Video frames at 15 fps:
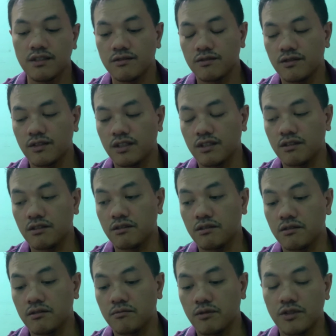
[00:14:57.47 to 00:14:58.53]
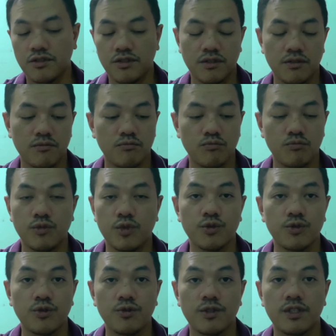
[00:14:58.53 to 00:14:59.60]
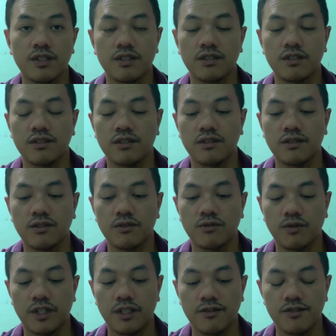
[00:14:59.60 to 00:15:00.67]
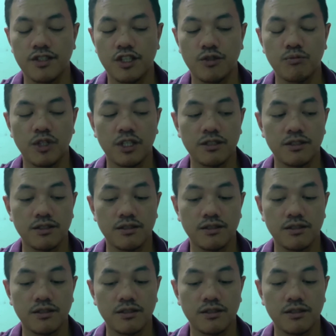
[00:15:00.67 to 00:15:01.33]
It's a Bluetooth wireless earbuds.